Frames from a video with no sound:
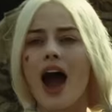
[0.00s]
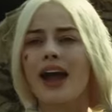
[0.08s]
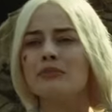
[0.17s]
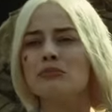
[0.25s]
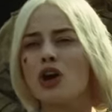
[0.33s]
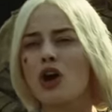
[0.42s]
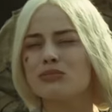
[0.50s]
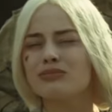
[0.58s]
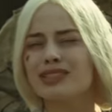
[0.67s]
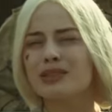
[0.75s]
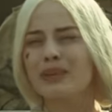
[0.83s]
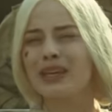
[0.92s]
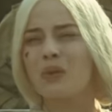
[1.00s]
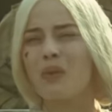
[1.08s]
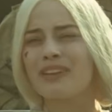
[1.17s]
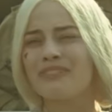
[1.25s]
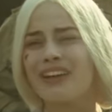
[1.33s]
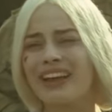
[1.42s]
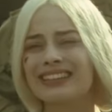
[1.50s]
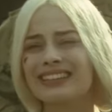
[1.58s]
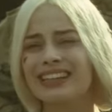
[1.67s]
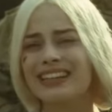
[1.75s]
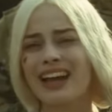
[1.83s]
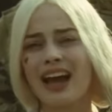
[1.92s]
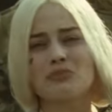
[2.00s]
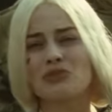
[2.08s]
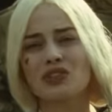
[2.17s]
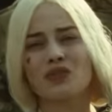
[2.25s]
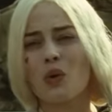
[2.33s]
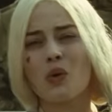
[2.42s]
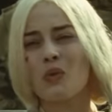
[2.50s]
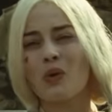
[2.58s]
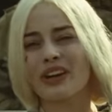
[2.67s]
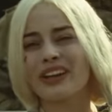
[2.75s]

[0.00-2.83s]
of unlikely misfits who save the world from complete and